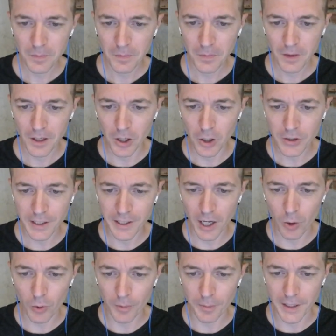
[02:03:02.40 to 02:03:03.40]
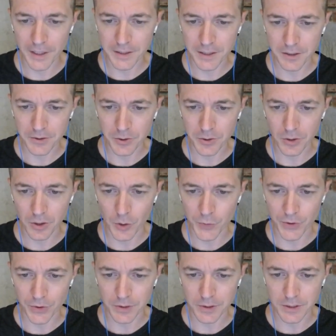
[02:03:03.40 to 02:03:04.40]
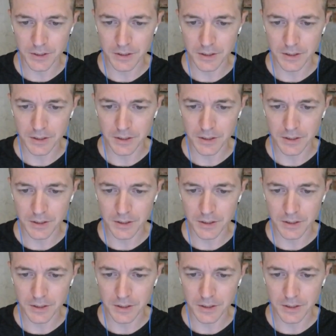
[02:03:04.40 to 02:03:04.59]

Okay, now we're back down here closer. Okay.